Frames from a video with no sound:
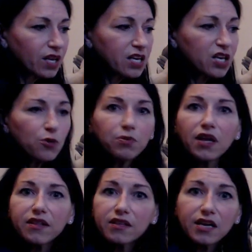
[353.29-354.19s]
You
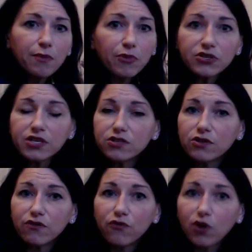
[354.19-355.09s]
plug the numbers into
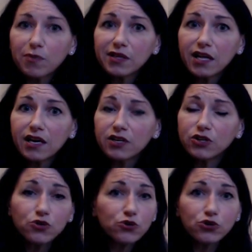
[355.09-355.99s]
the formula,
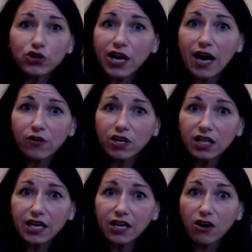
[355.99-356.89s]
you use your
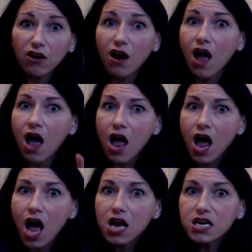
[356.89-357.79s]
calculator,
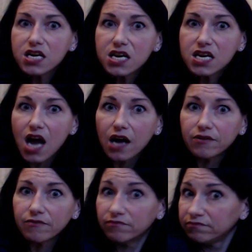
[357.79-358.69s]
done.
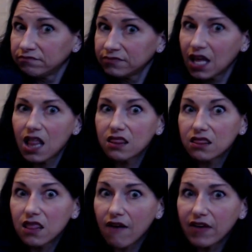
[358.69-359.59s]

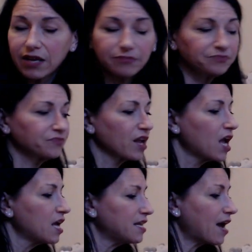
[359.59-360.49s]
Love it.
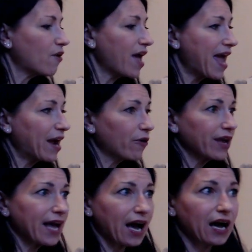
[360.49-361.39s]
Now
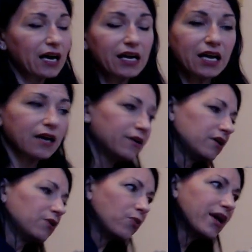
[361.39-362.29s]
area,
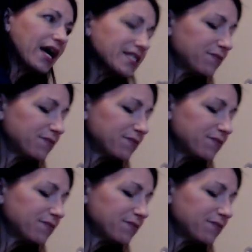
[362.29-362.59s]
we got some